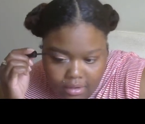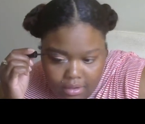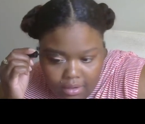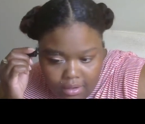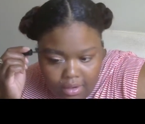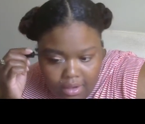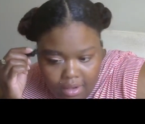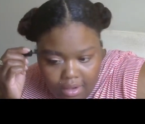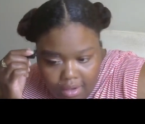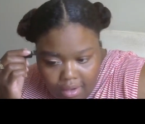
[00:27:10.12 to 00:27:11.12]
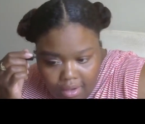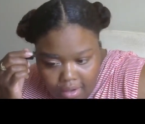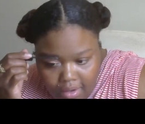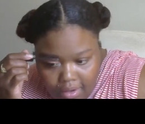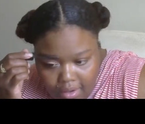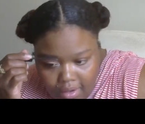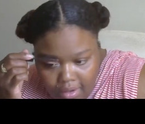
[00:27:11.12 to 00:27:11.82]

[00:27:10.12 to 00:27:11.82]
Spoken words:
No one is speaking in this clip.